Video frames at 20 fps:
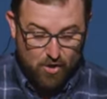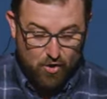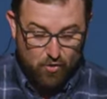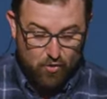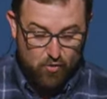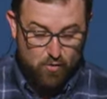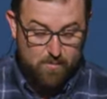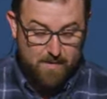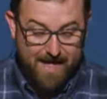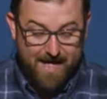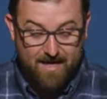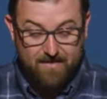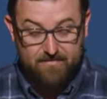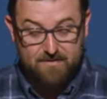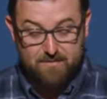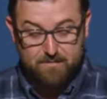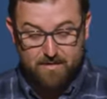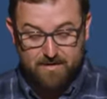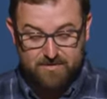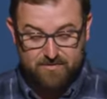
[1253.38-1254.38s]
whom
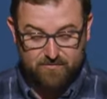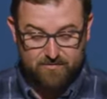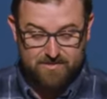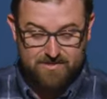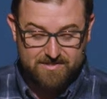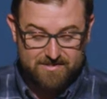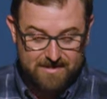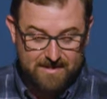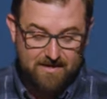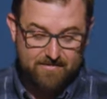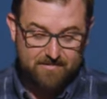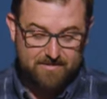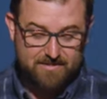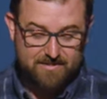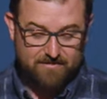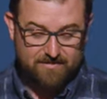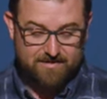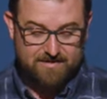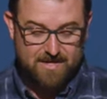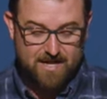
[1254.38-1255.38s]
heaven must receive
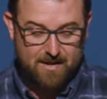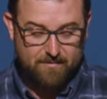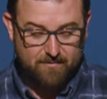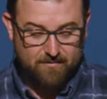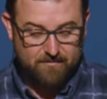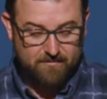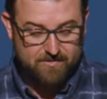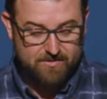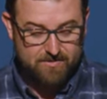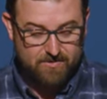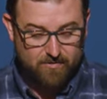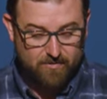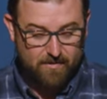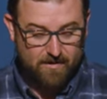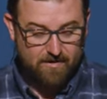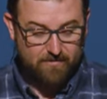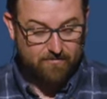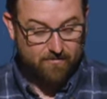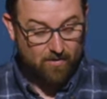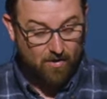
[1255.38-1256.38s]
until the time of
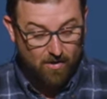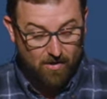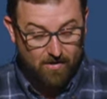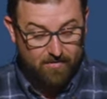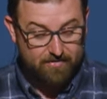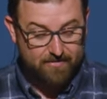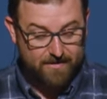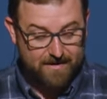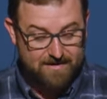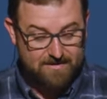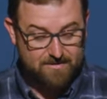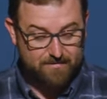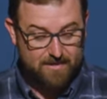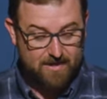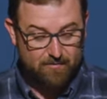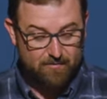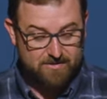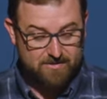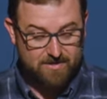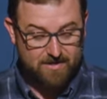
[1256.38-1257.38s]
restoring for all things
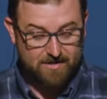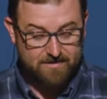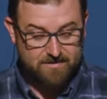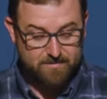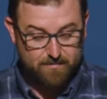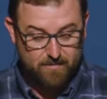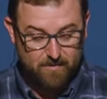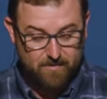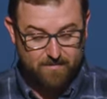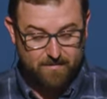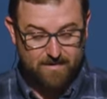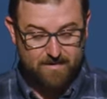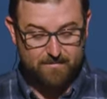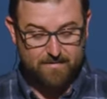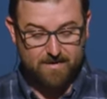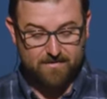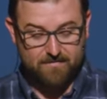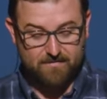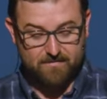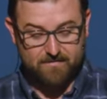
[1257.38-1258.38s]
about which God spoke by the
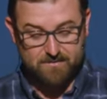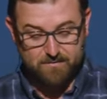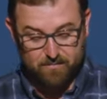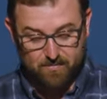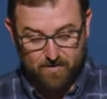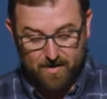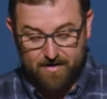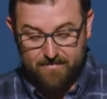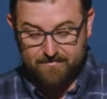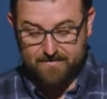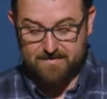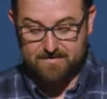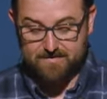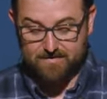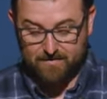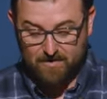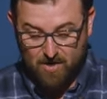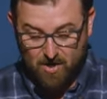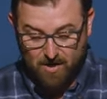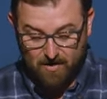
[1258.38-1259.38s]
mouth of his prophets
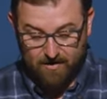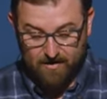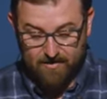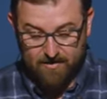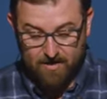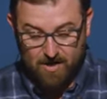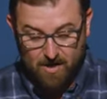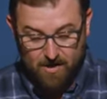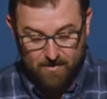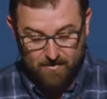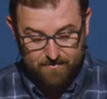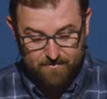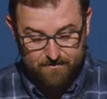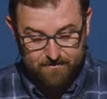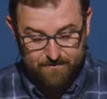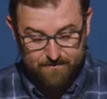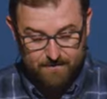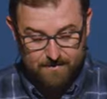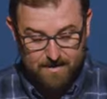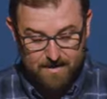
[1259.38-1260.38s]
long ago.
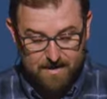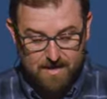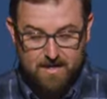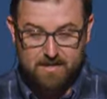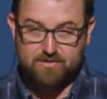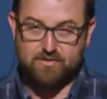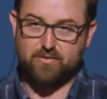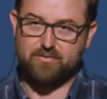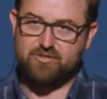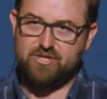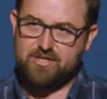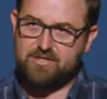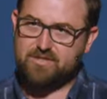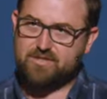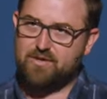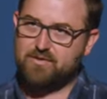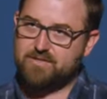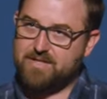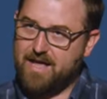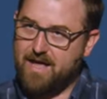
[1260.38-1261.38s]
So Jesus
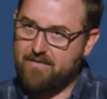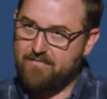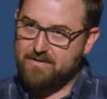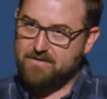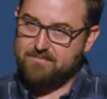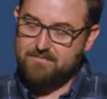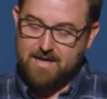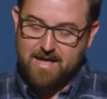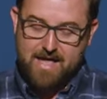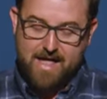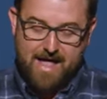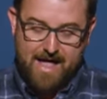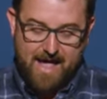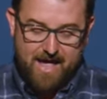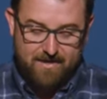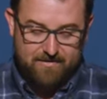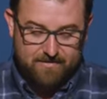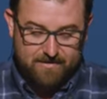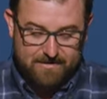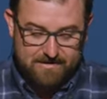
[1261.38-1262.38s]
goes to heaven,
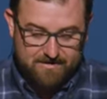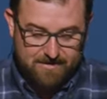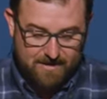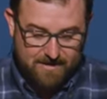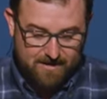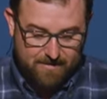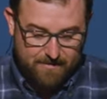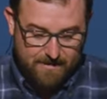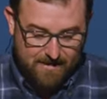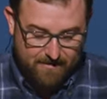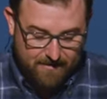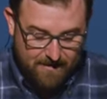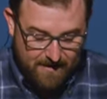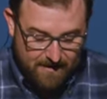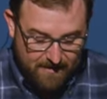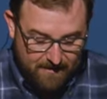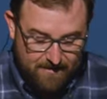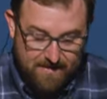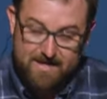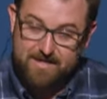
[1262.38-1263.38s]
and he's talking about
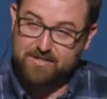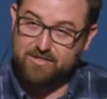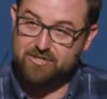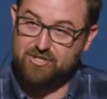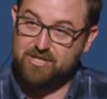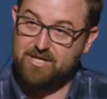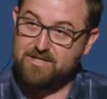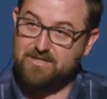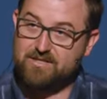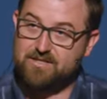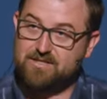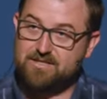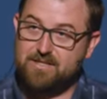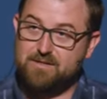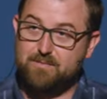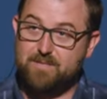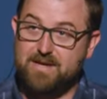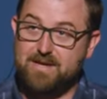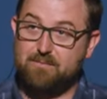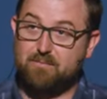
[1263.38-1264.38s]
that Jesus
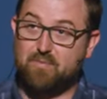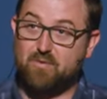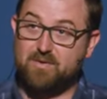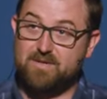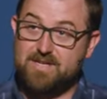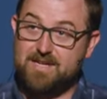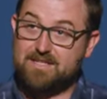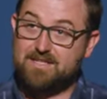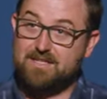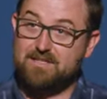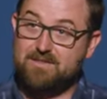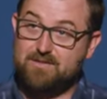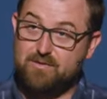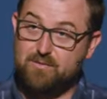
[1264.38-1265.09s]
is being predicted